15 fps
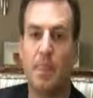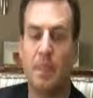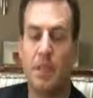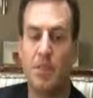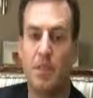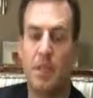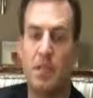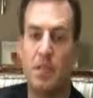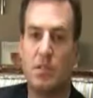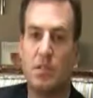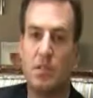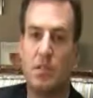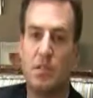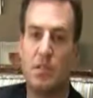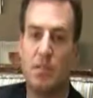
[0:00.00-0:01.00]
is because
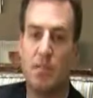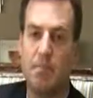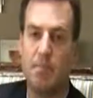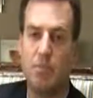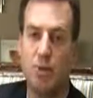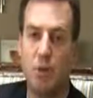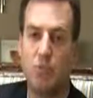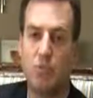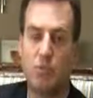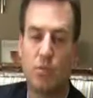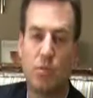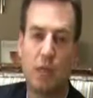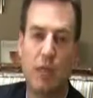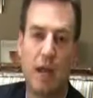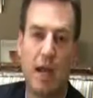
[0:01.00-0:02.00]
it is the most
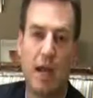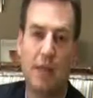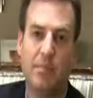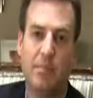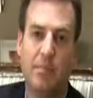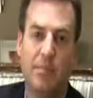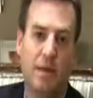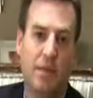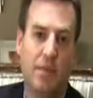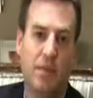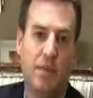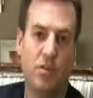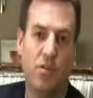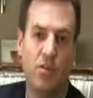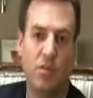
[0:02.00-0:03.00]
reliable
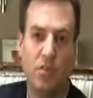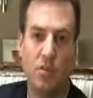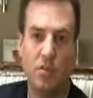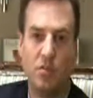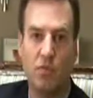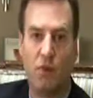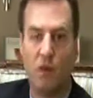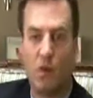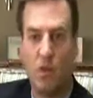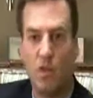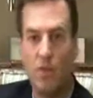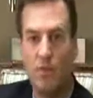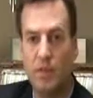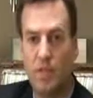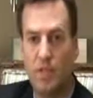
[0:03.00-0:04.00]
method to remove all
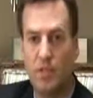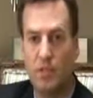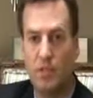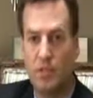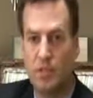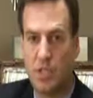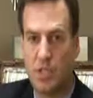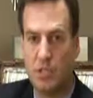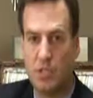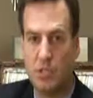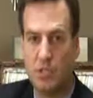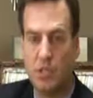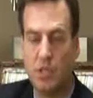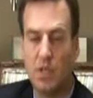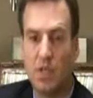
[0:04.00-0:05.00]
of the cancer
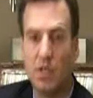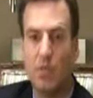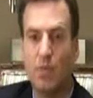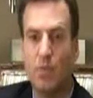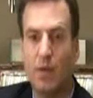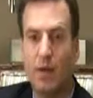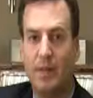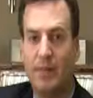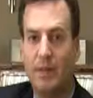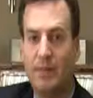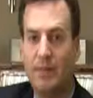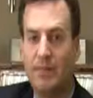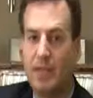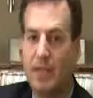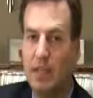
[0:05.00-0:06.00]
cells while
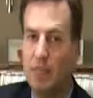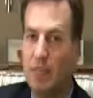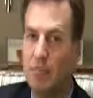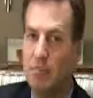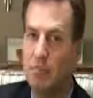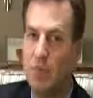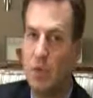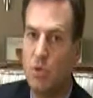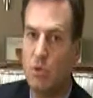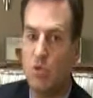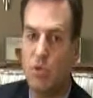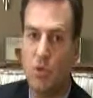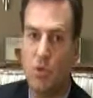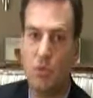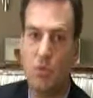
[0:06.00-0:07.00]
leaving the
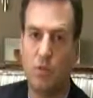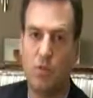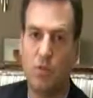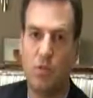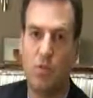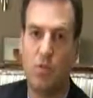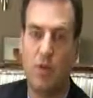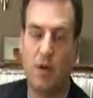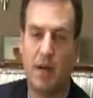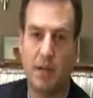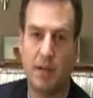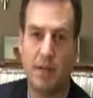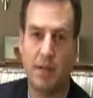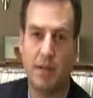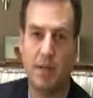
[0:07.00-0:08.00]
most normal tissue
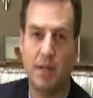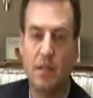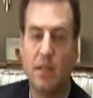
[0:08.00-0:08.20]
behind.